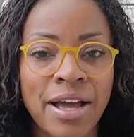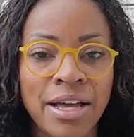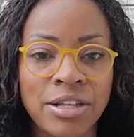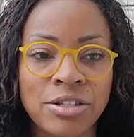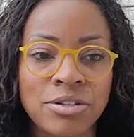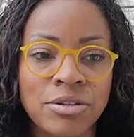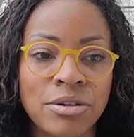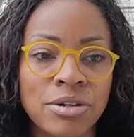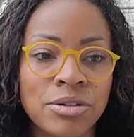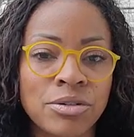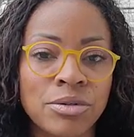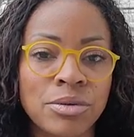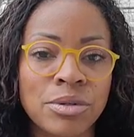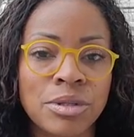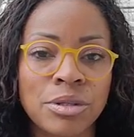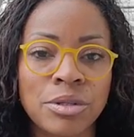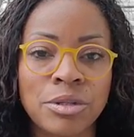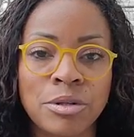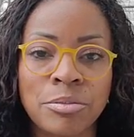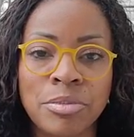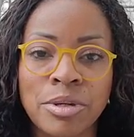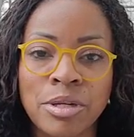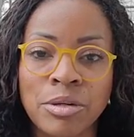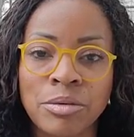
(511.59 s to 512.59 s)
Start doing a
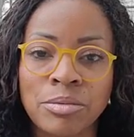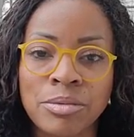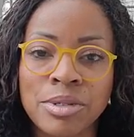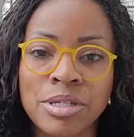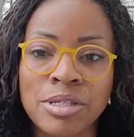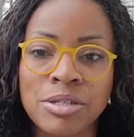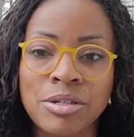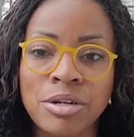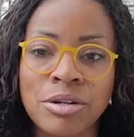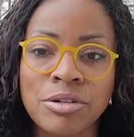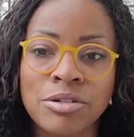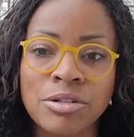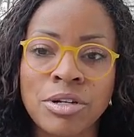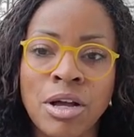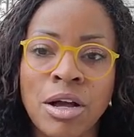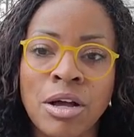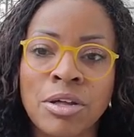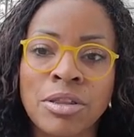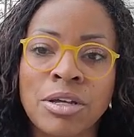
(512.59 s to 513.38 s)
little bit of research, y'all.